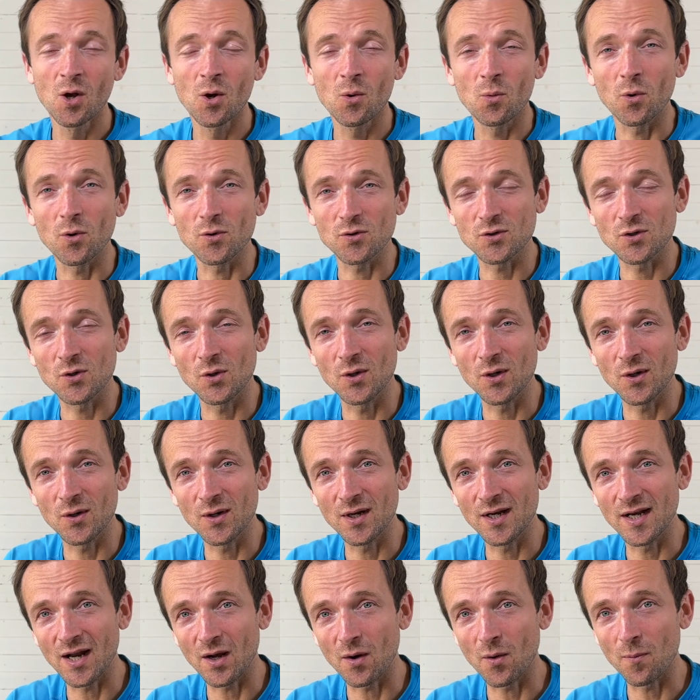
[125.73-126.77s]
what's going on
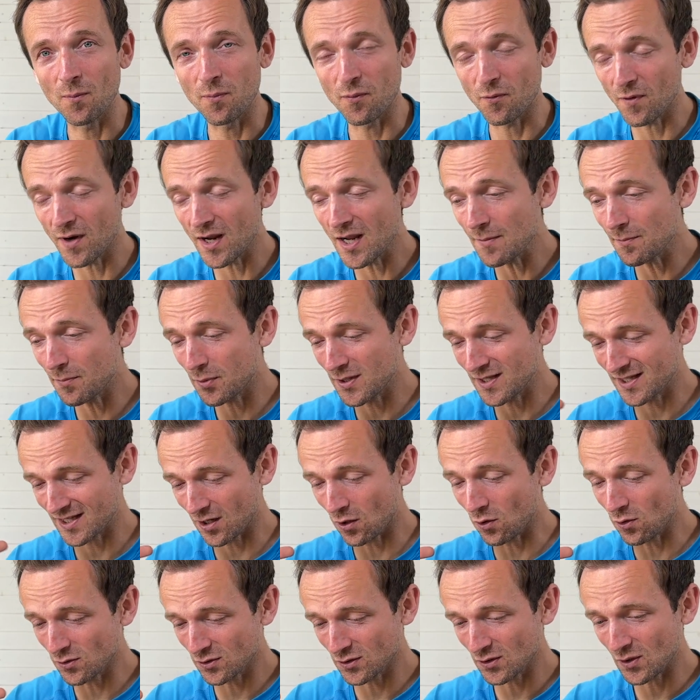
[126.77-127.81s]
in our brain, but it's
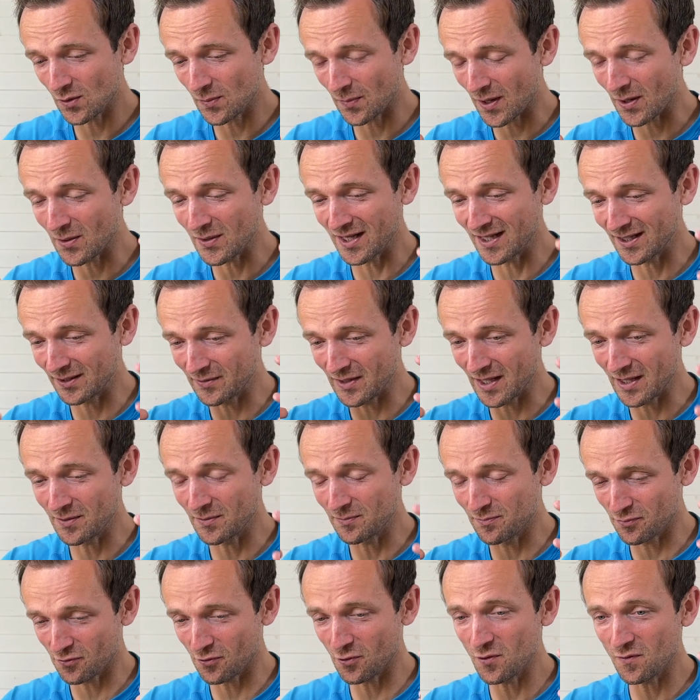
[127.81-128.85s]
also about
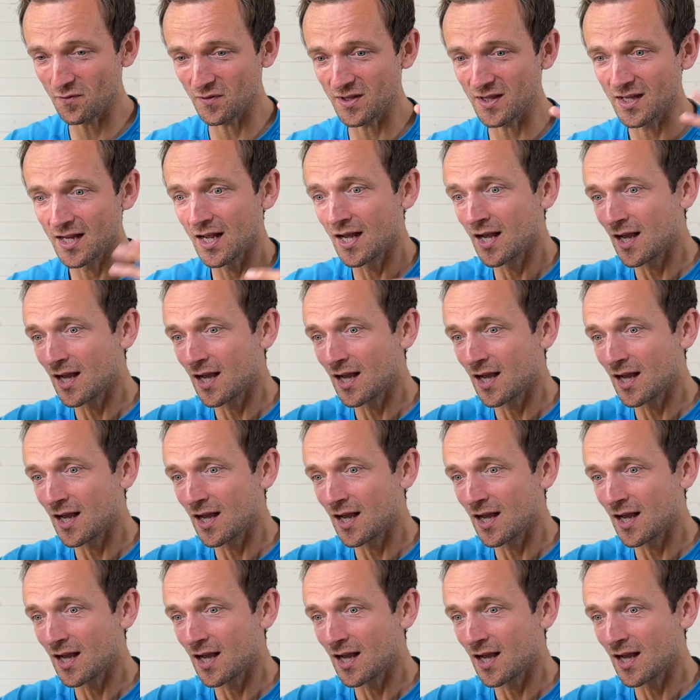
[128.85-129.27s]
improving,